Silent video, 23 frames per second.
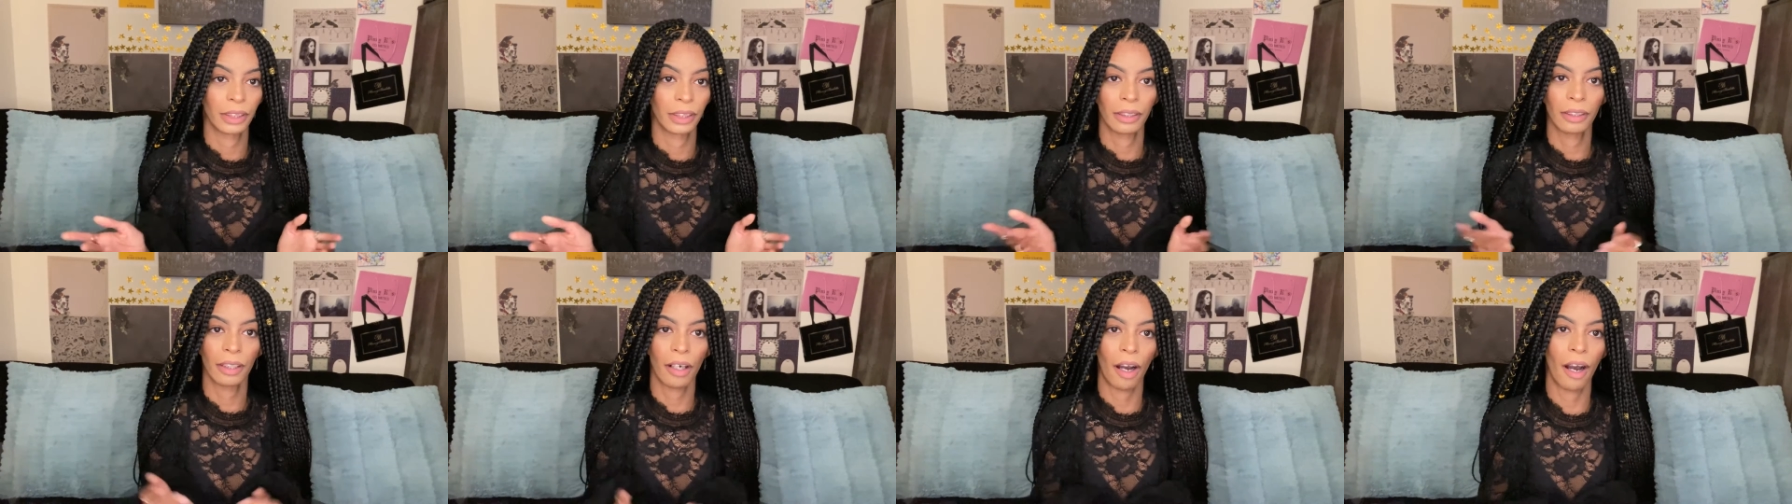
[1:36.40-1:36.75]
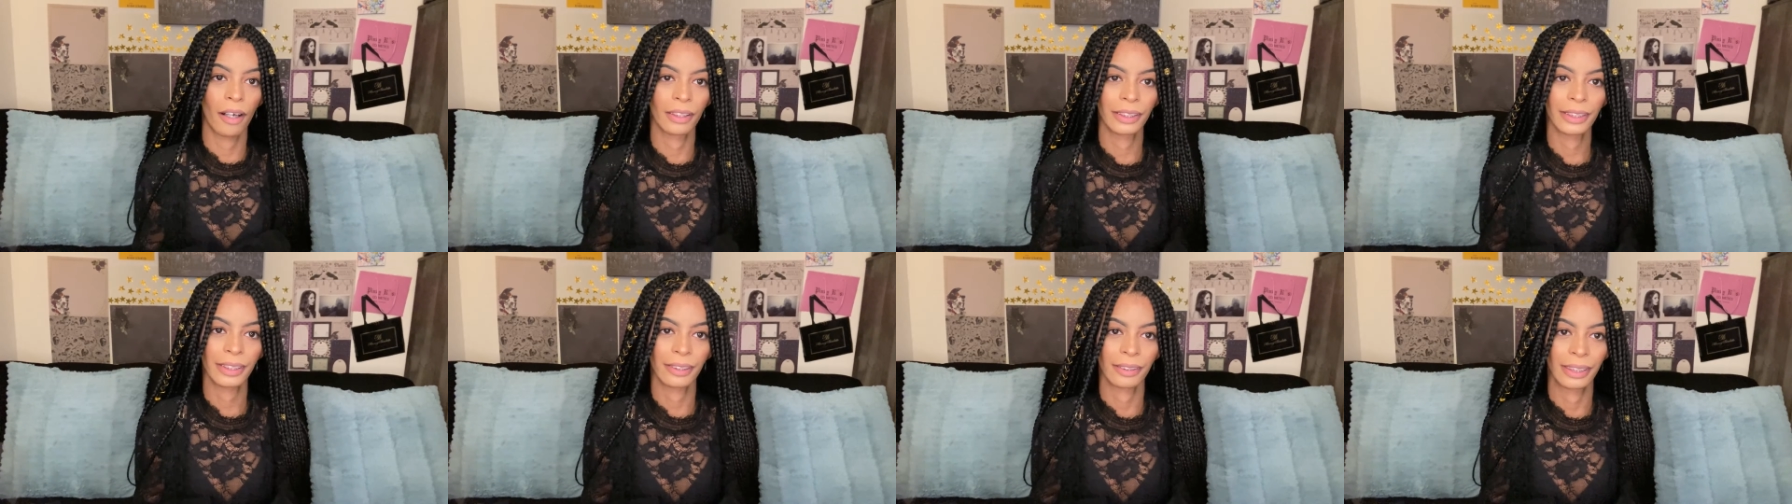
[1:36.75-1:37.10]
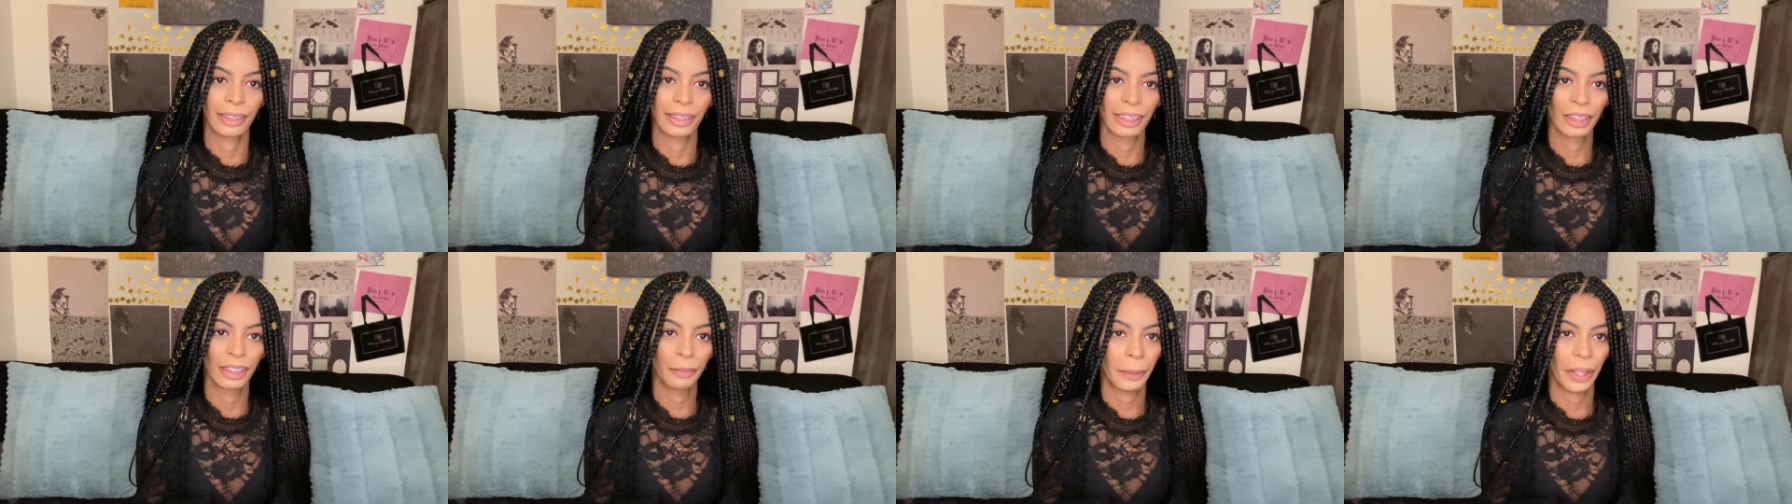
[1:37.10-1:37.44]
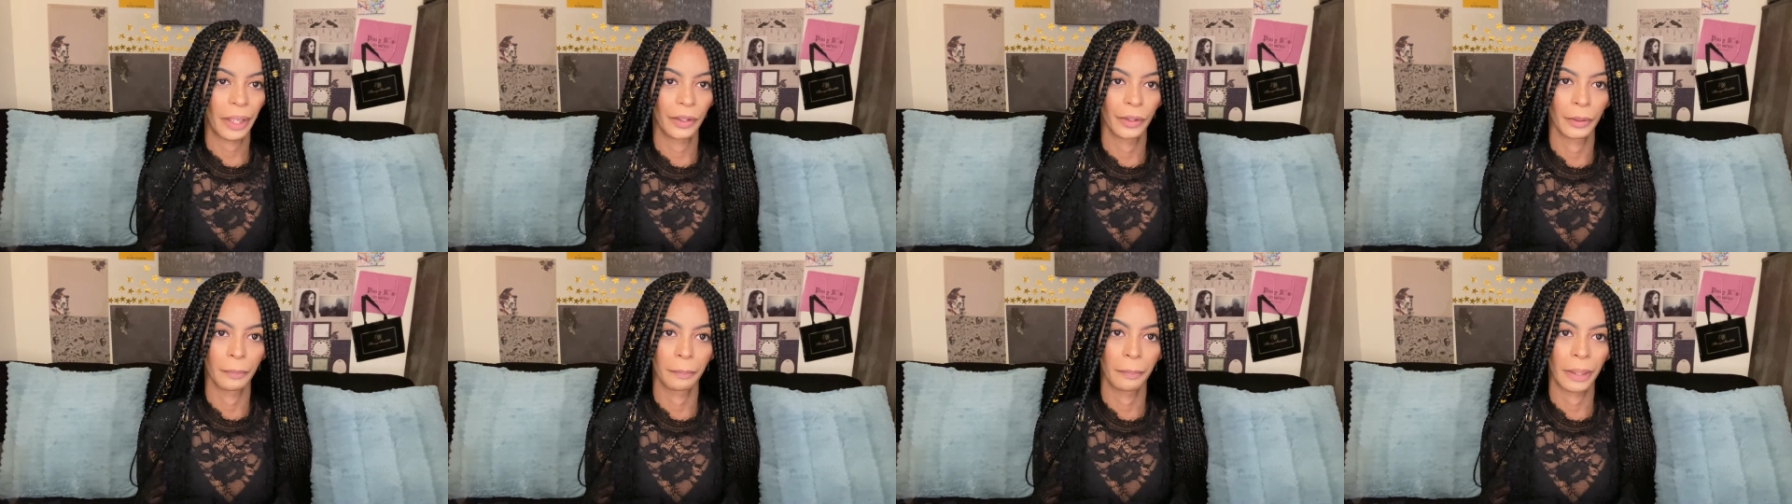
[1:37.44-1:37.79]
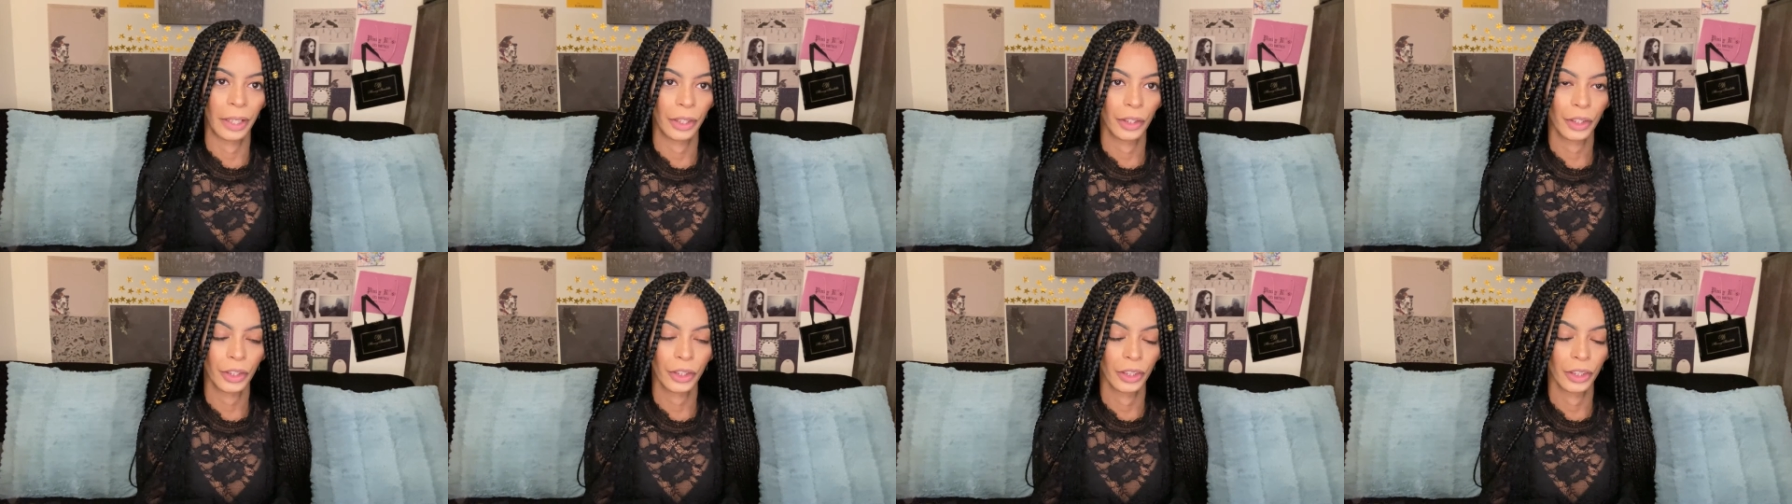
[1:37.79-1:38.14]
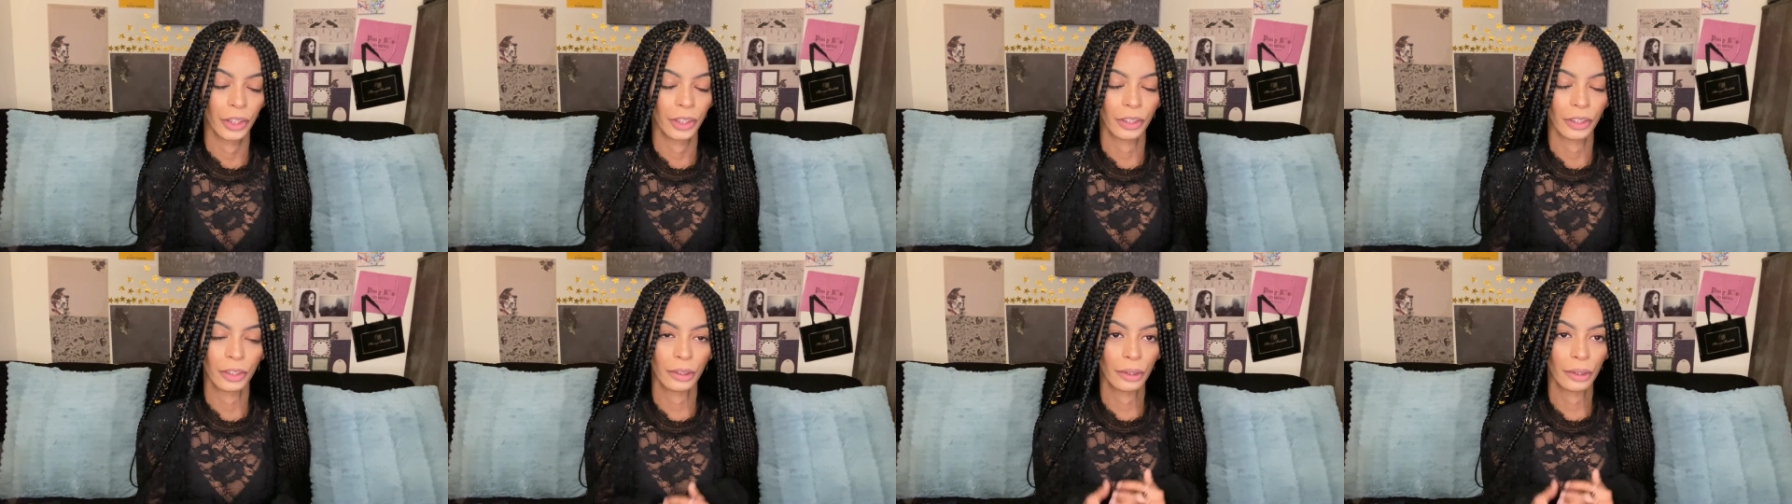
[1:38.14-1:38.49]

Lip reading: constantly inspired by her